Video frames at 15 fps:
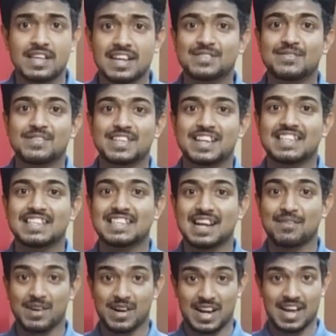things which are
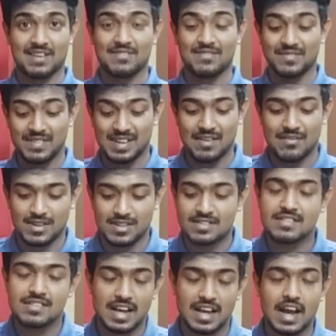inside, but
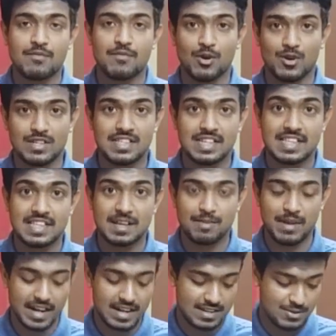I have not seen them yet,